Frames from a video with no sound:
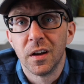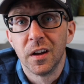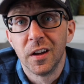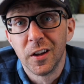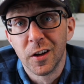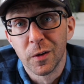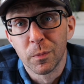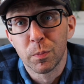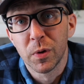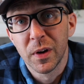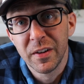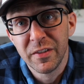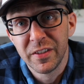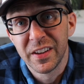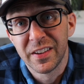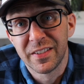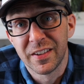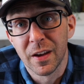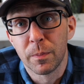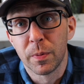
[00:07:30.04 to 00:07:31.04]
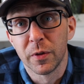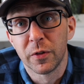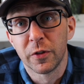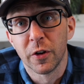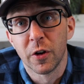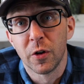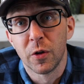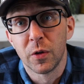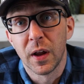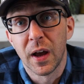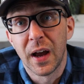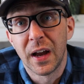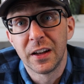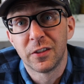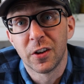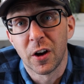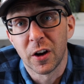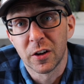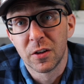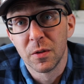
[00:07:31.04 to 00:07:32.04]
In a previous episode, I
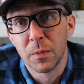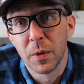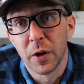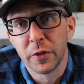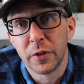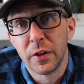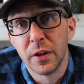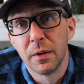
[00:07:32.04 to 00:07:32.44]
talked about